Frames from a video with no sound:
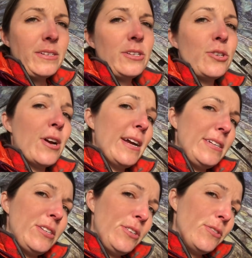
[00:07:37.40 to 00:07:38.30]
to try
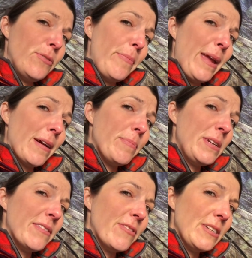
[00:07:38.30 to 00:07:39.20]
to make up the
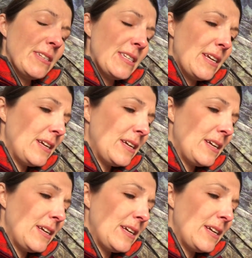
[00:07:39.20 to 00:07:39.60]
difference.